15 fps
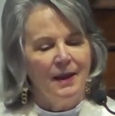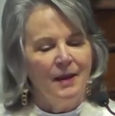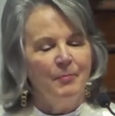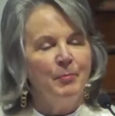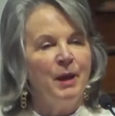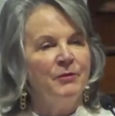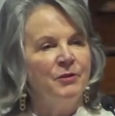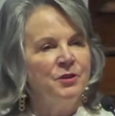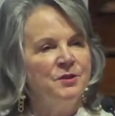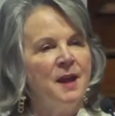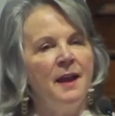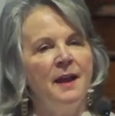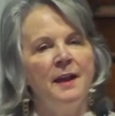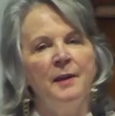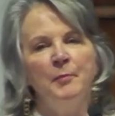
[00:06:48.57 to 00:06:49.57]
By the
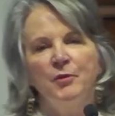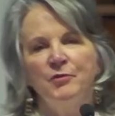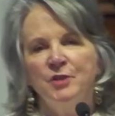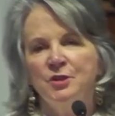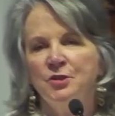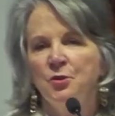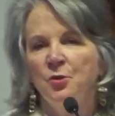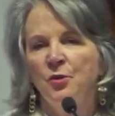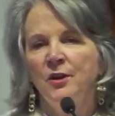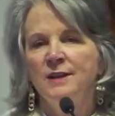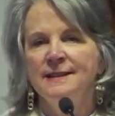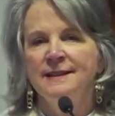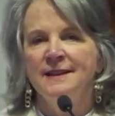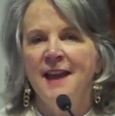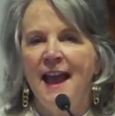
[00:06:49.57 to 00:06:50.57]
time of the
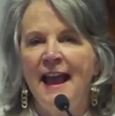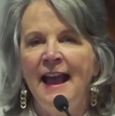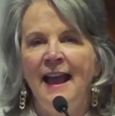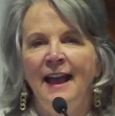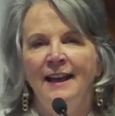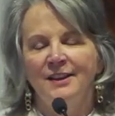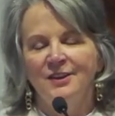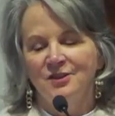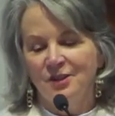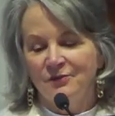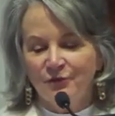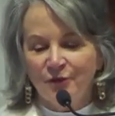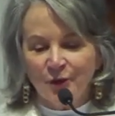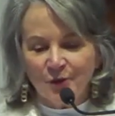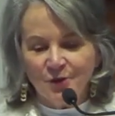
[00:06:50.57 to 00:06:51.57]
stories in Acts
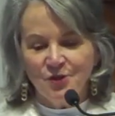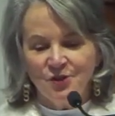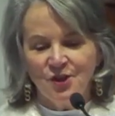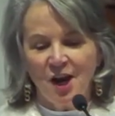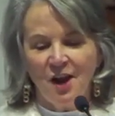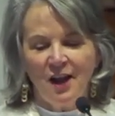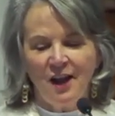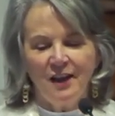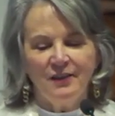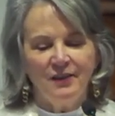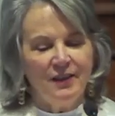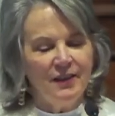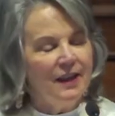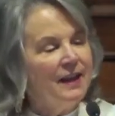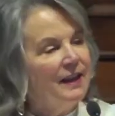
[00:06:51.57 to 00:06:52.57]
and 1 John,
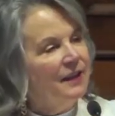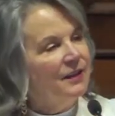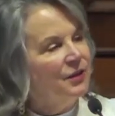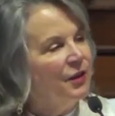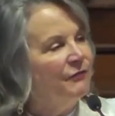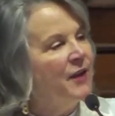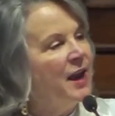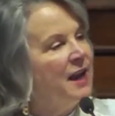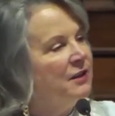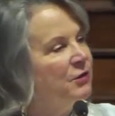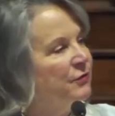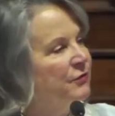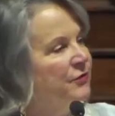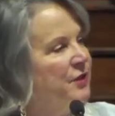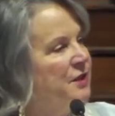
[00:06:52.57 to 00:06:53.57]
the faith
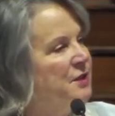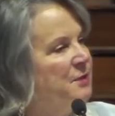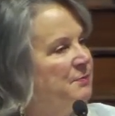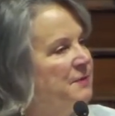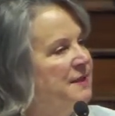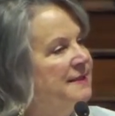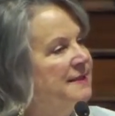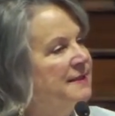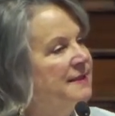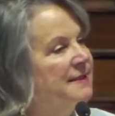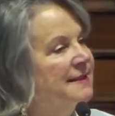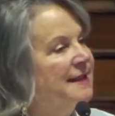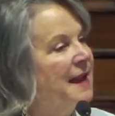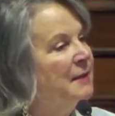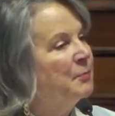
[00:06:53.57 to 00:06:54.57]
of the
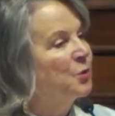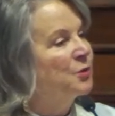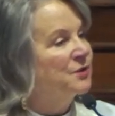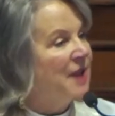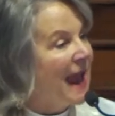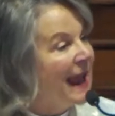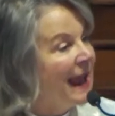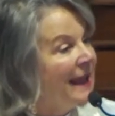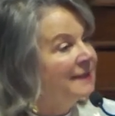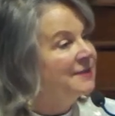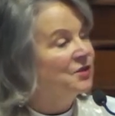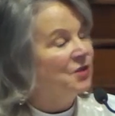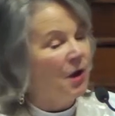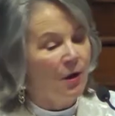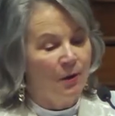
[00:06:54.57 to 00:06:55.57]
disciples
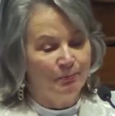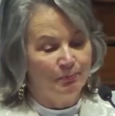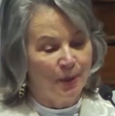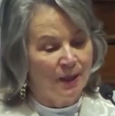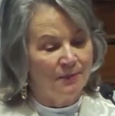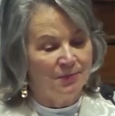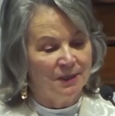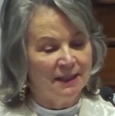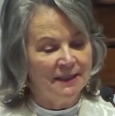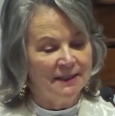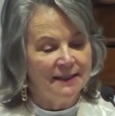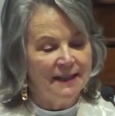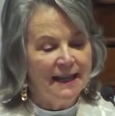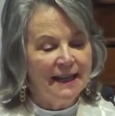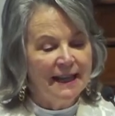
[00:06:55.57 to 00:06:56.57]
has gone public.
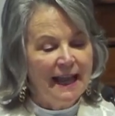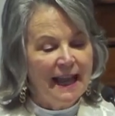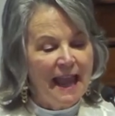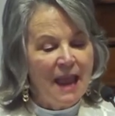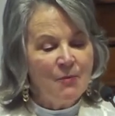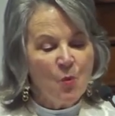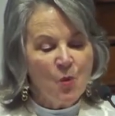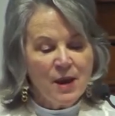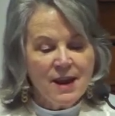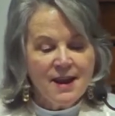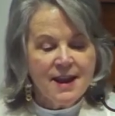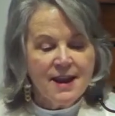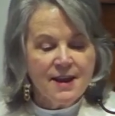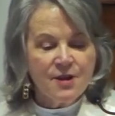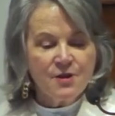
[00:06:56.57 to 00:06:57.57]
And we
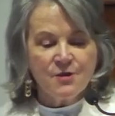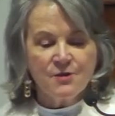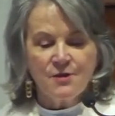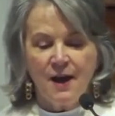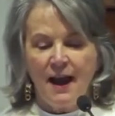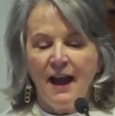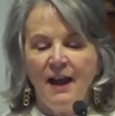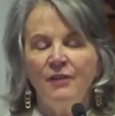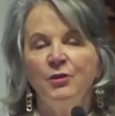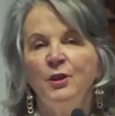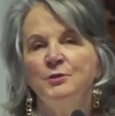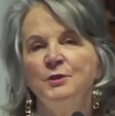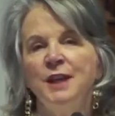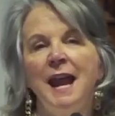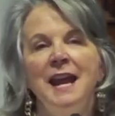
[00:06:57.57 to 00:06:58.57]
hear how they're
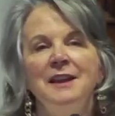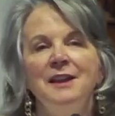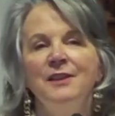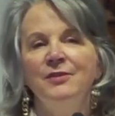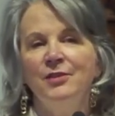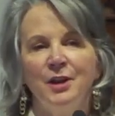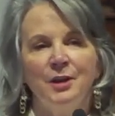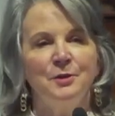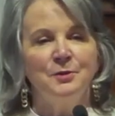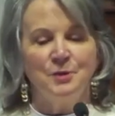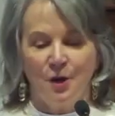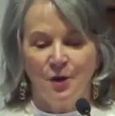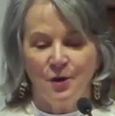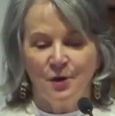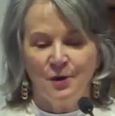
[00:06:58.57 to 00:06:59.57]
taking their
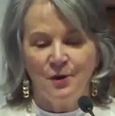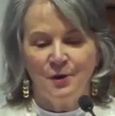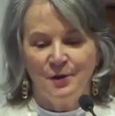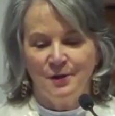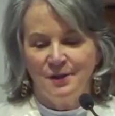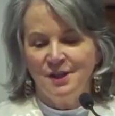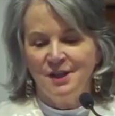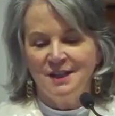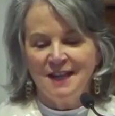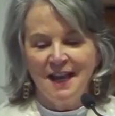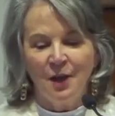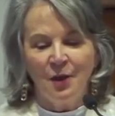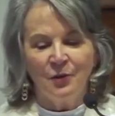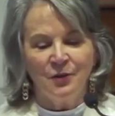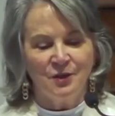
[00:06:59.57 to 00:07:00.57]
turn to
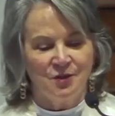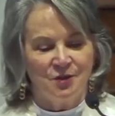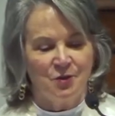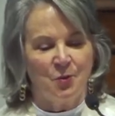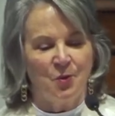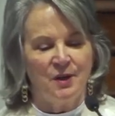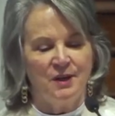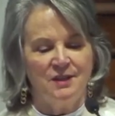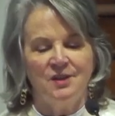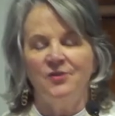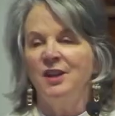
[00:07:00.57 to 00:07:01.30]
tell the story to the